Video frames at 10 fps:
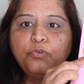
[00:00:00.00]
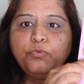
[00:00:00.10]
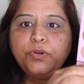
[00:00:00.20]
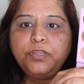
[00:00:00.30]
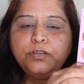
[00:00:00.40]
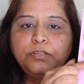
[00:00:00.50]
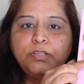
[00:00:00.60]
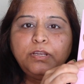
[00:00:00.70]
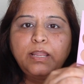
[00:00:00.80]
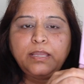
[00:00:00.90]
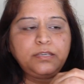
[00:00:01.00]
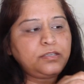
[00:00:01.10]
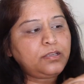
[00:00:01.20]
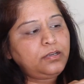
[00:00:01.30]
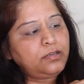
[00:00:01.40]
over here, the
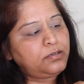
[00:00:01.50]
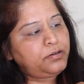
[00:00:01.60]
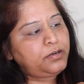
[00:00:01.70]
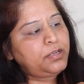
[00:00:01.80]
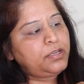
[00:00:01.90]
light color,